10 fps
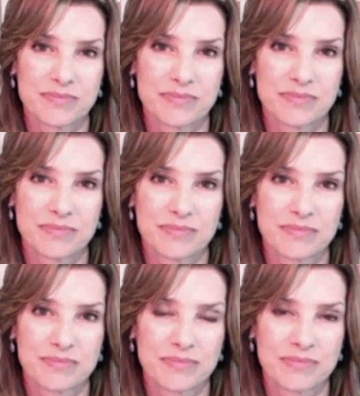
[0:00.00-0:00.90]

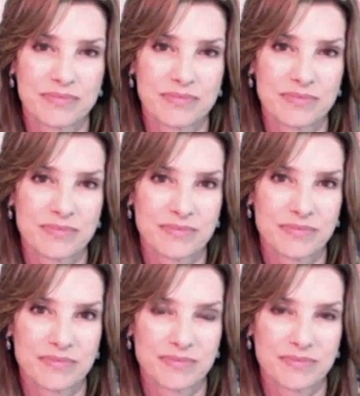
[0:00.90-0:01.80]

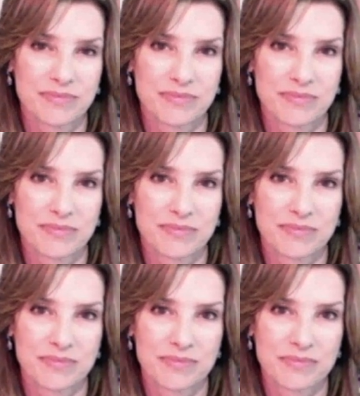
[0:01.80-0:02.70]

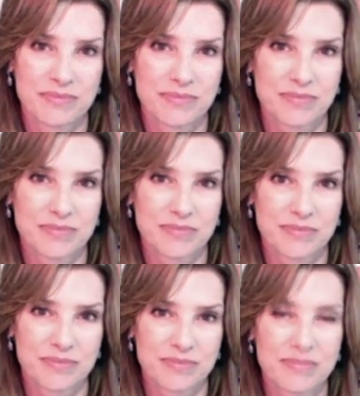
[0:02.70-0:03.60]

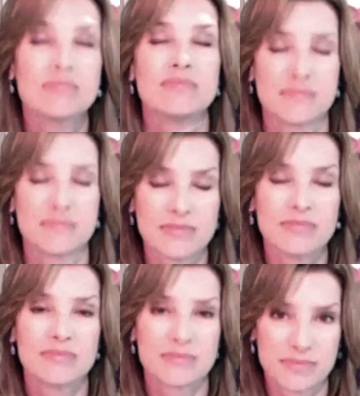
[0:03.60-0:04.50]

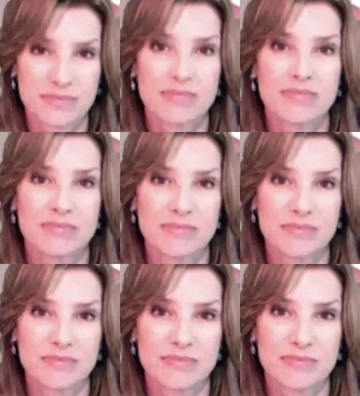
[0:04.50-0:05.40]

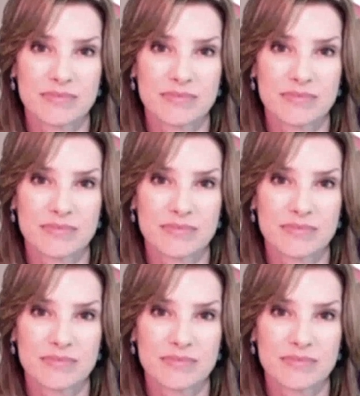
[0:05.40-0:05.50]
[no speech]